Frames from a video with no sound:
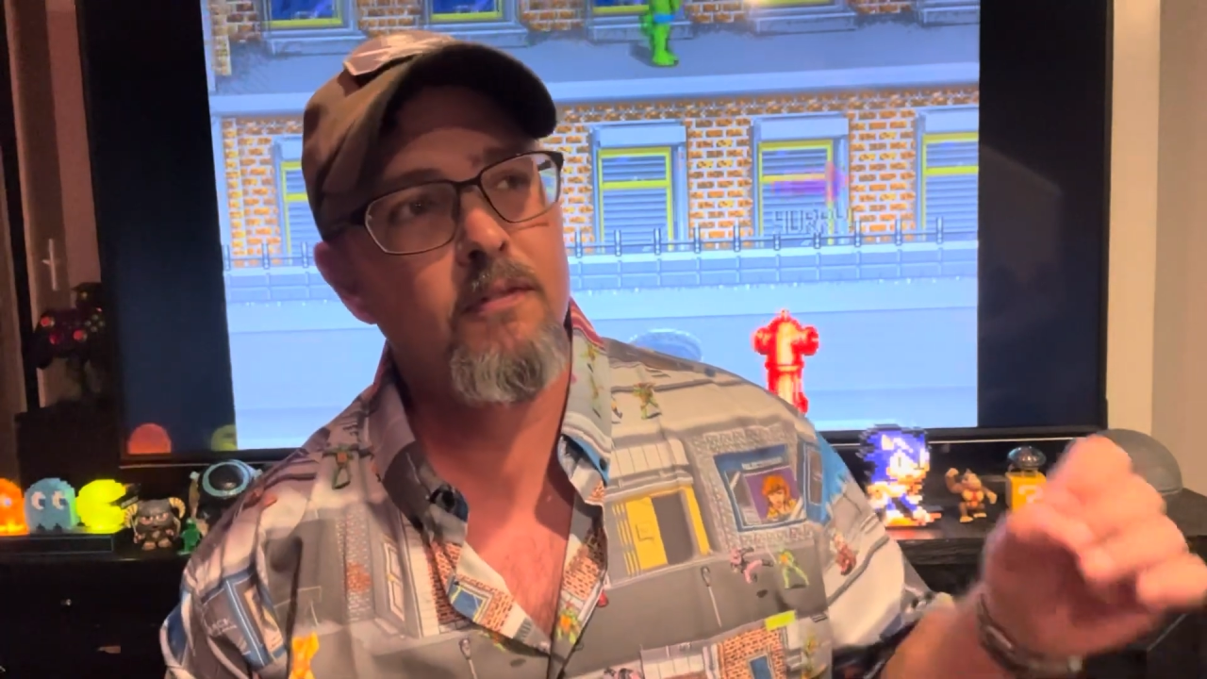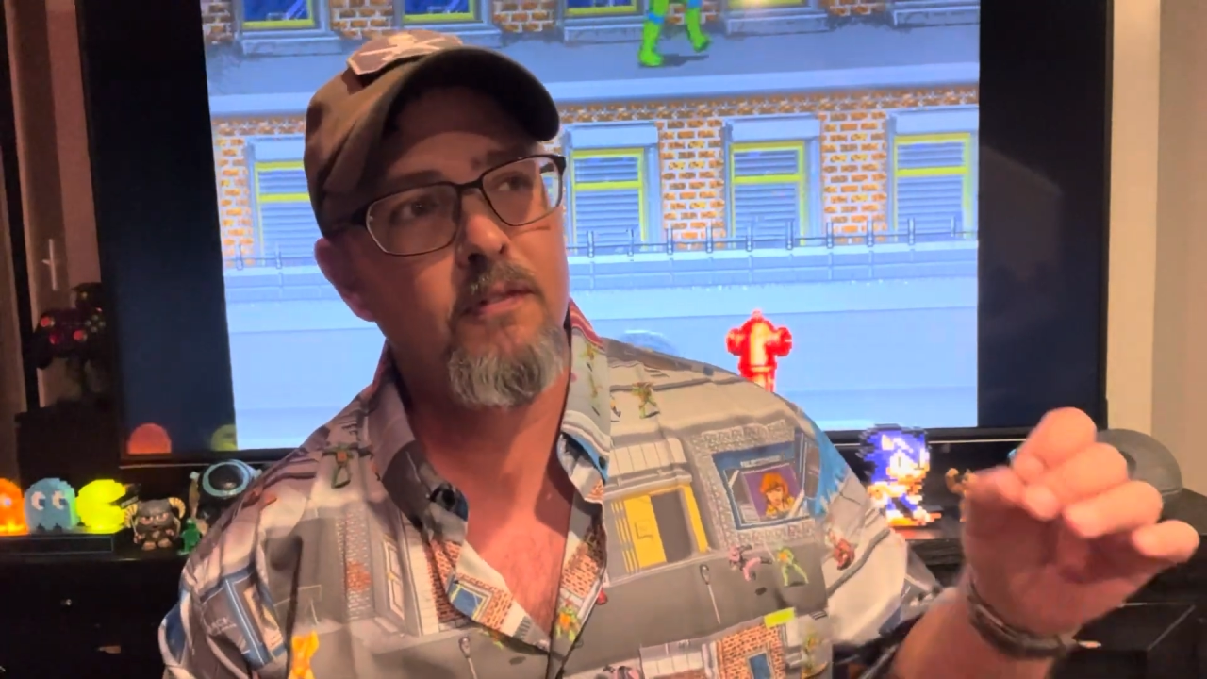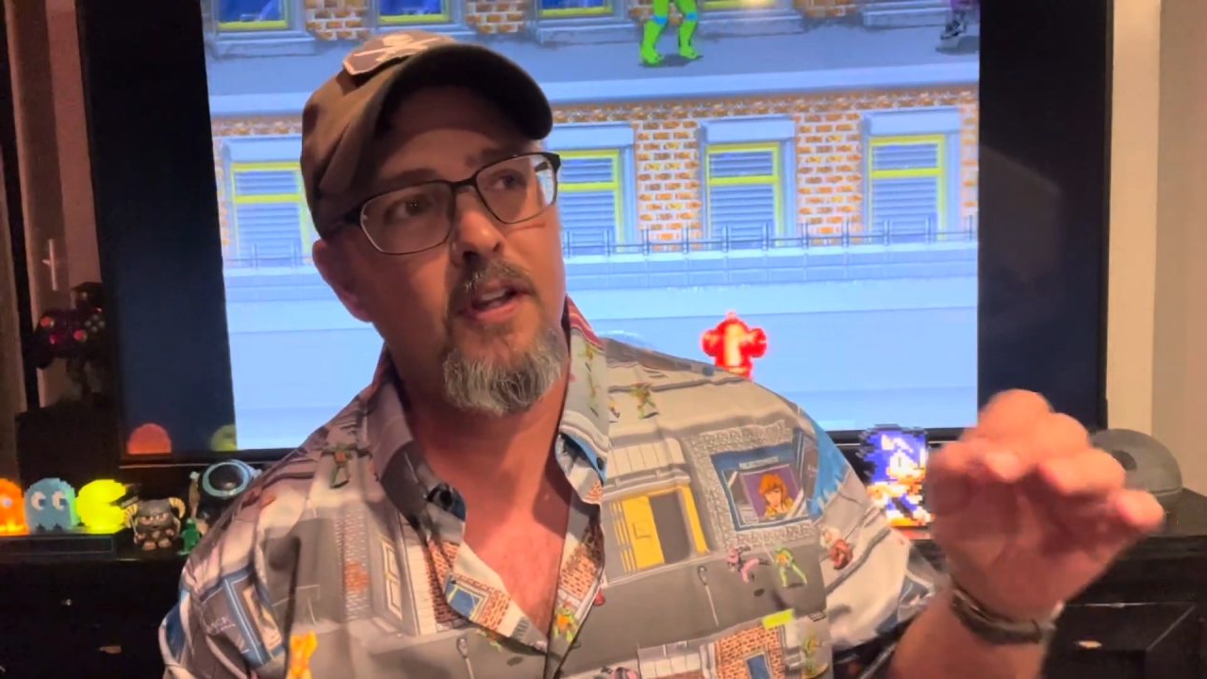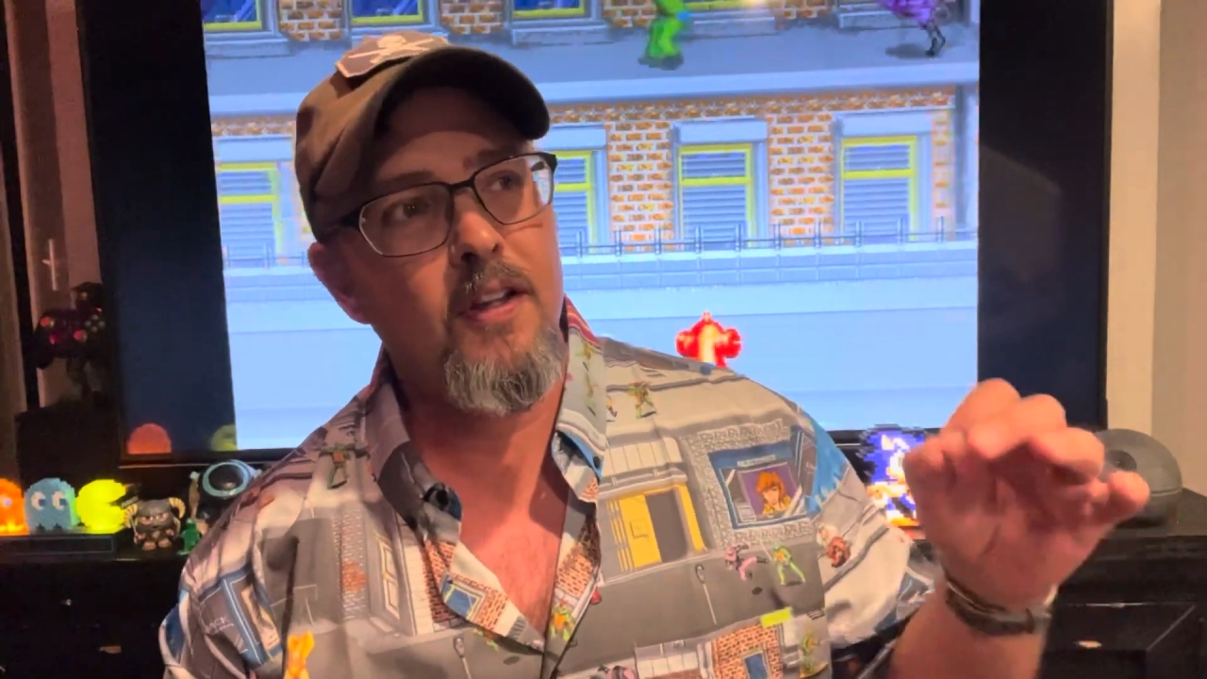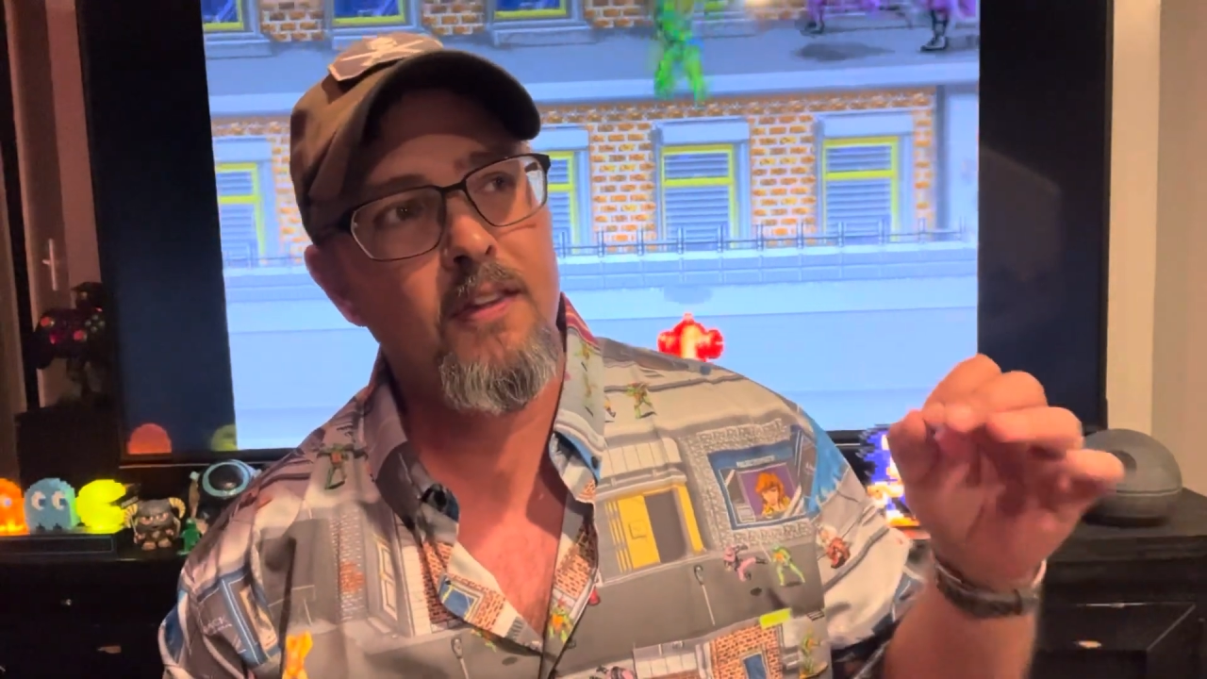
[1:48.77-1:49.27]

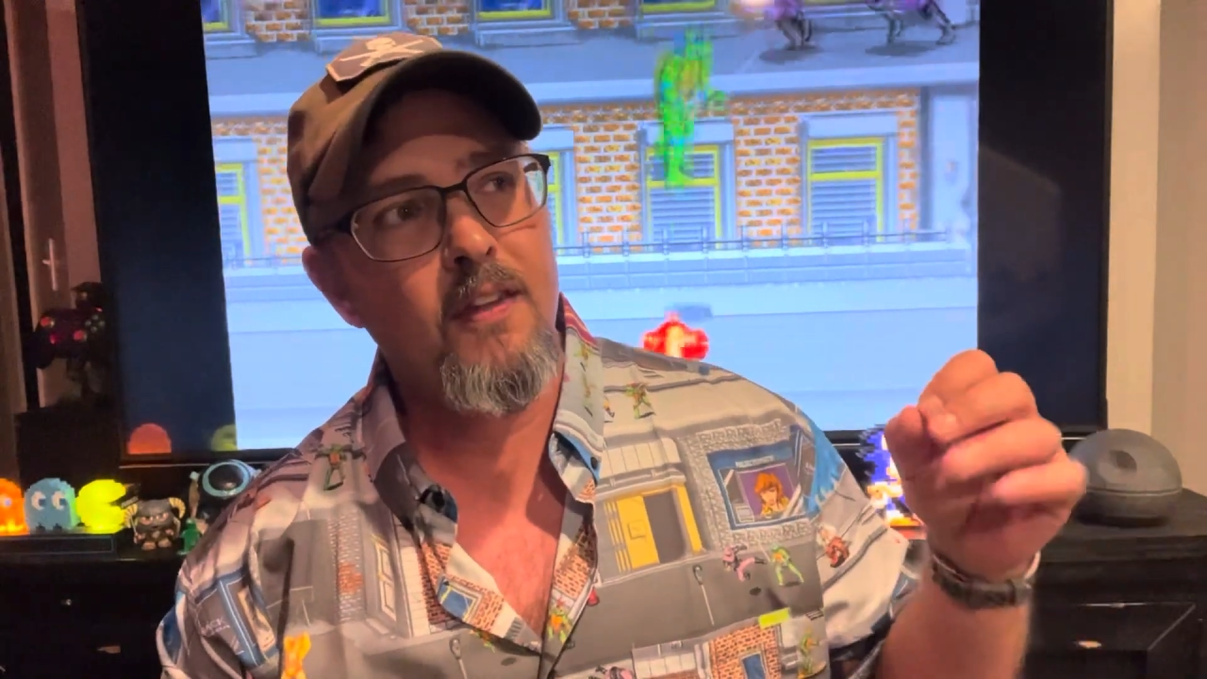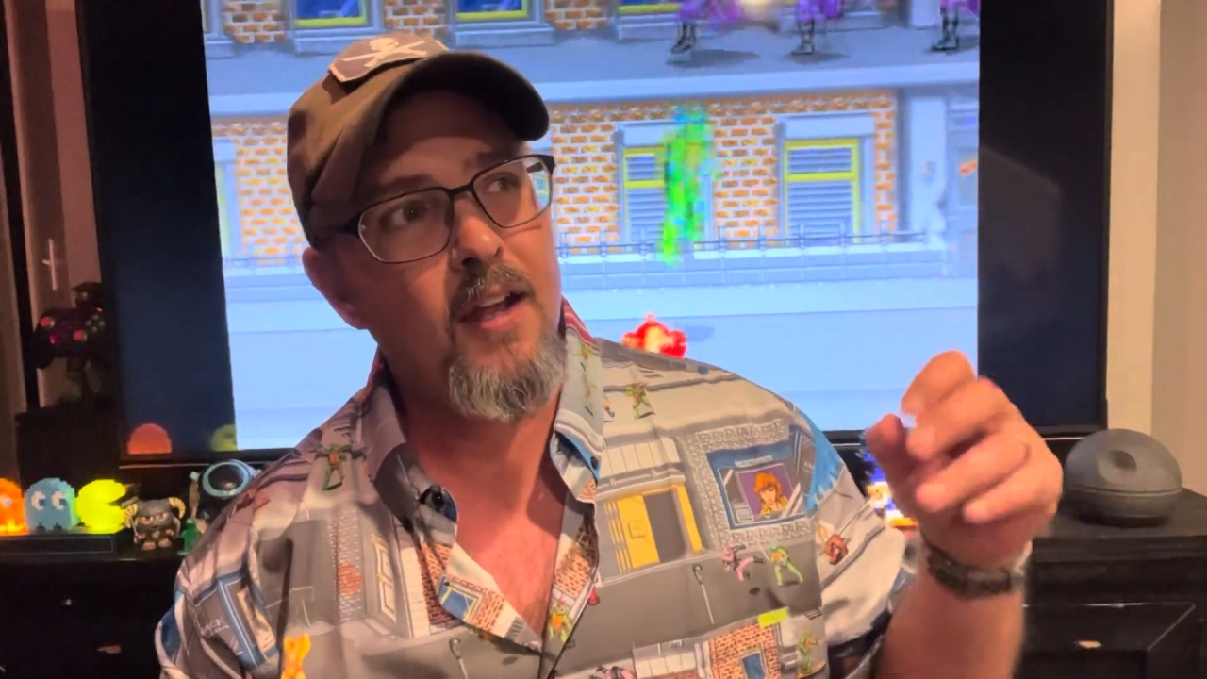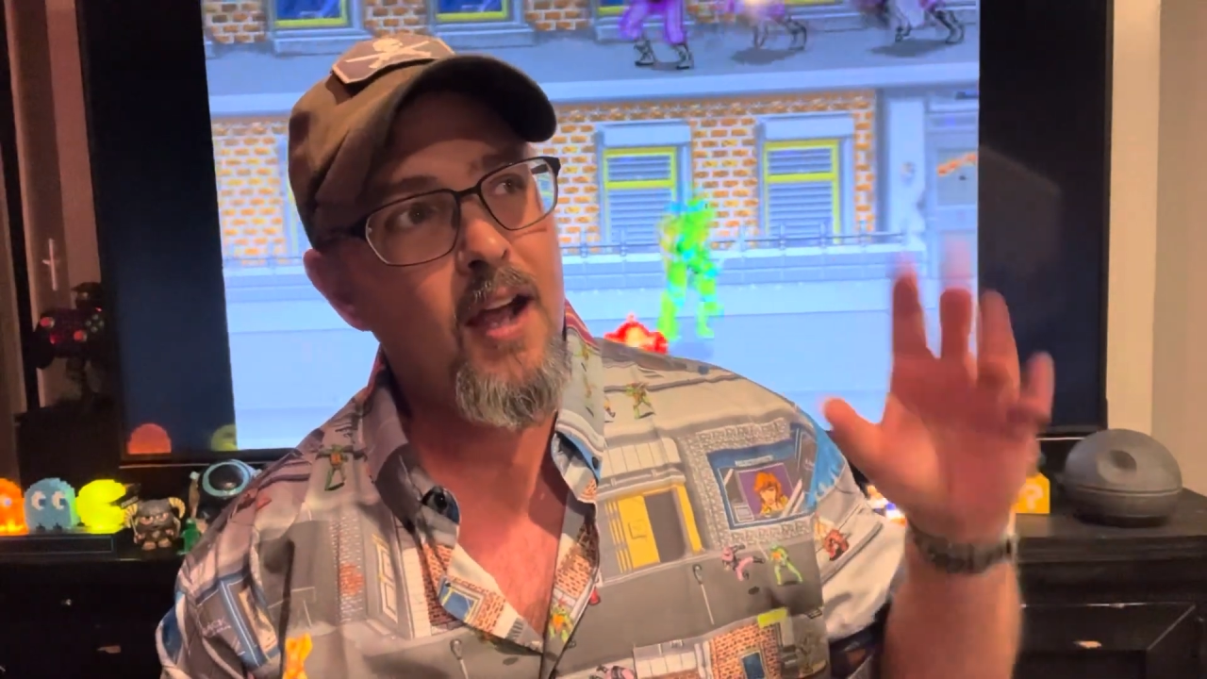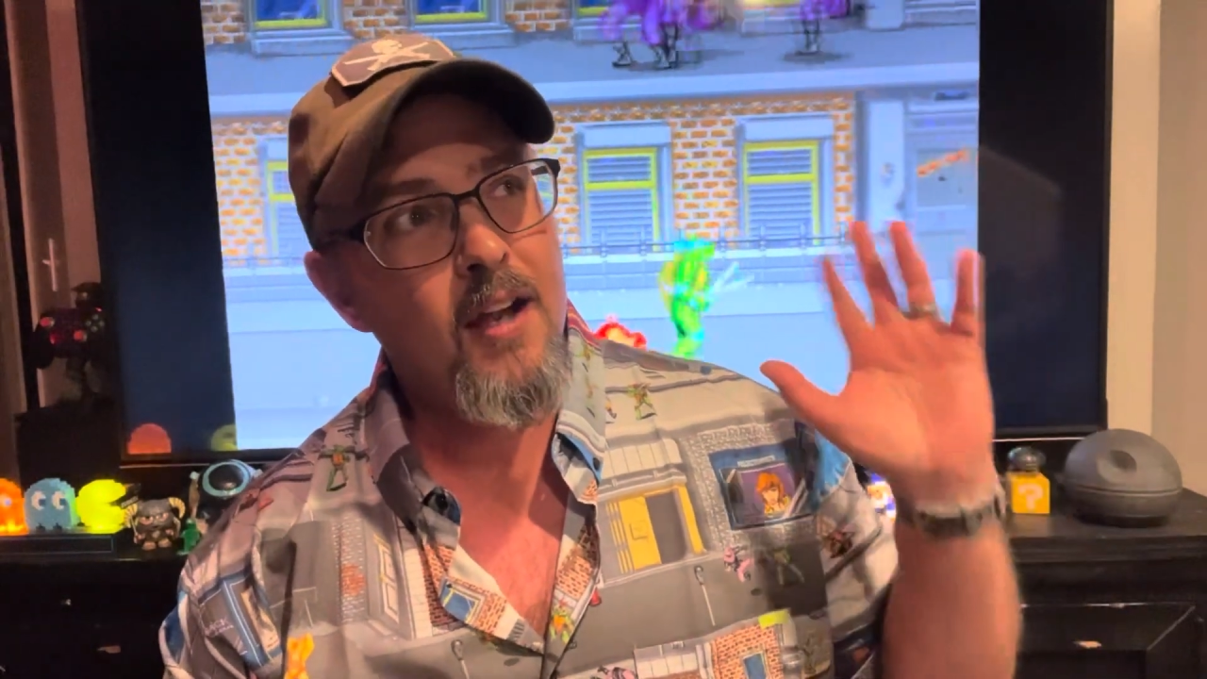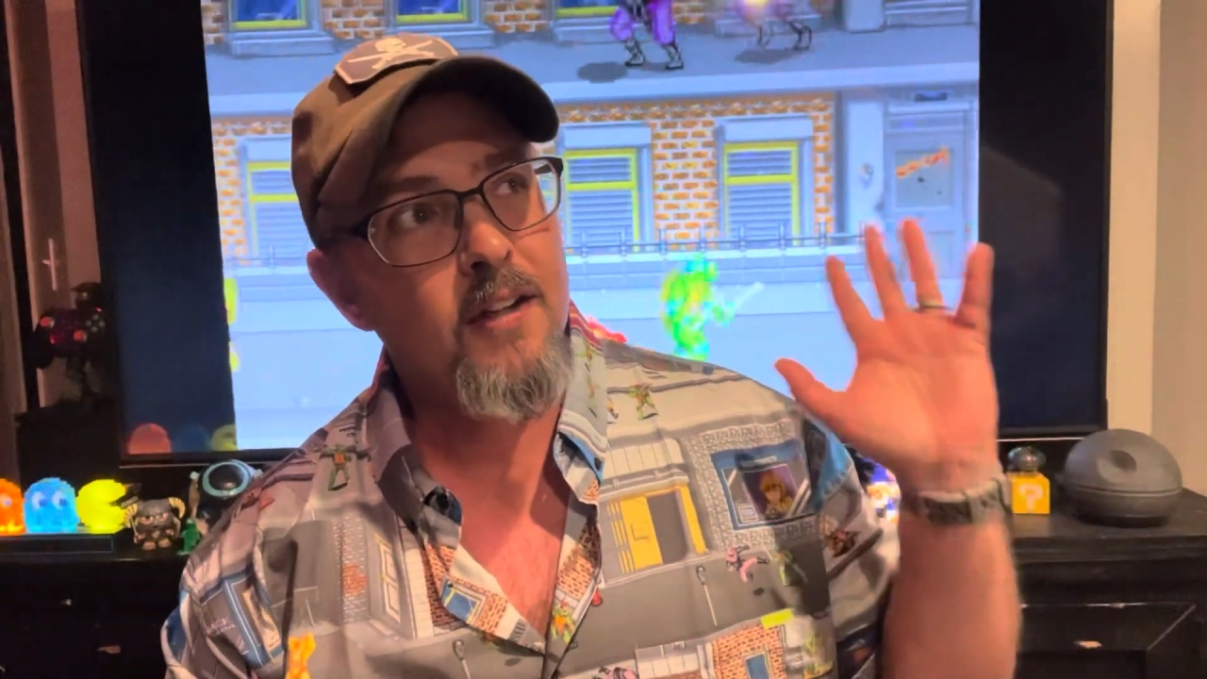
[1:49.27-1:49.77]
They
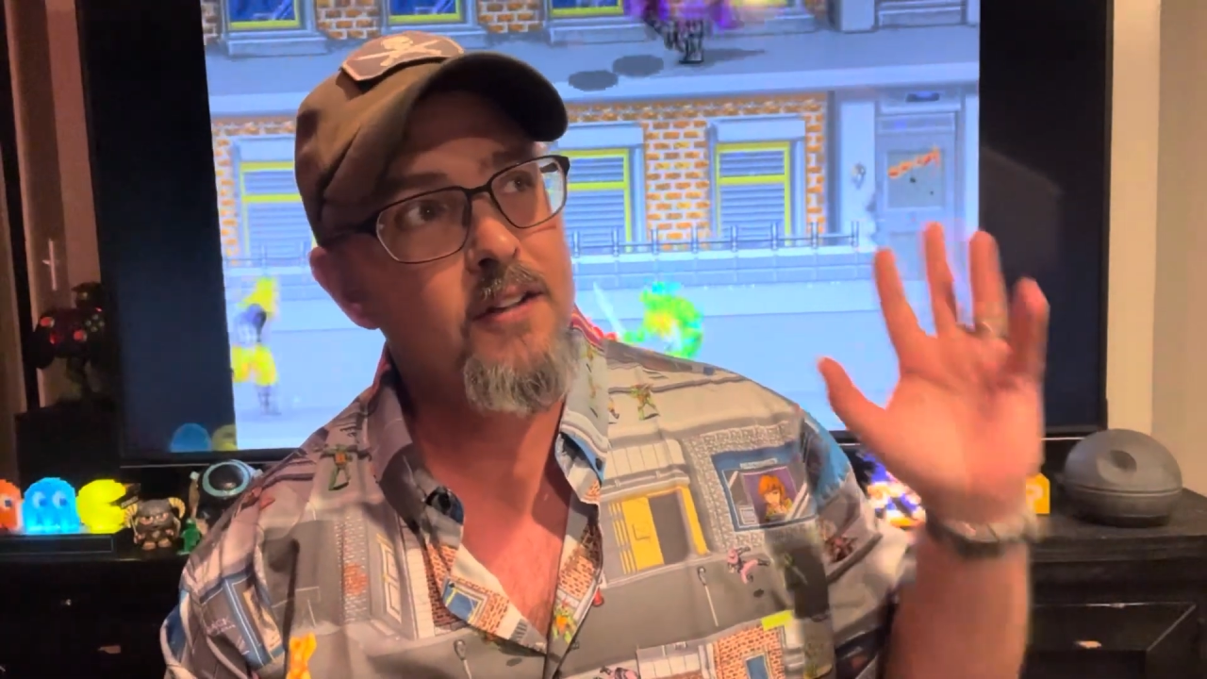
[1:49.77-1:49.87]
had a